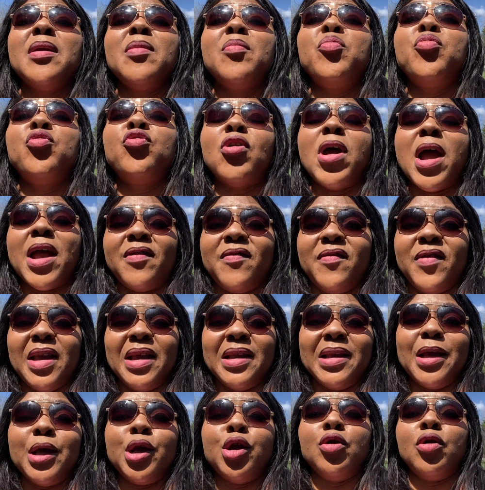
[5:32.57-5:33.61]
private
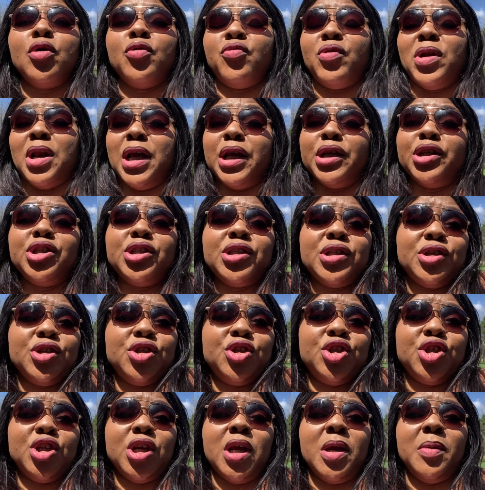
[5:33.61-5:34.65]
in your
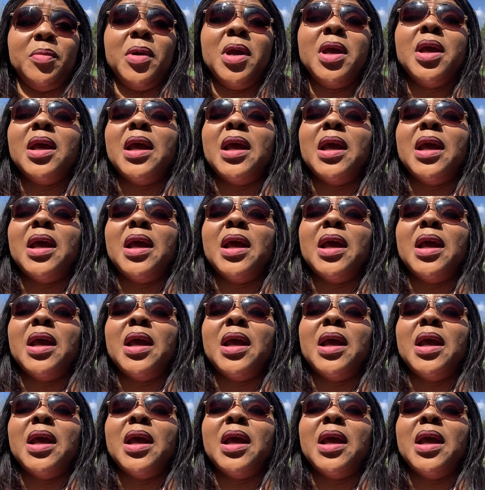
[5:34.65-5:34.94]
relationship,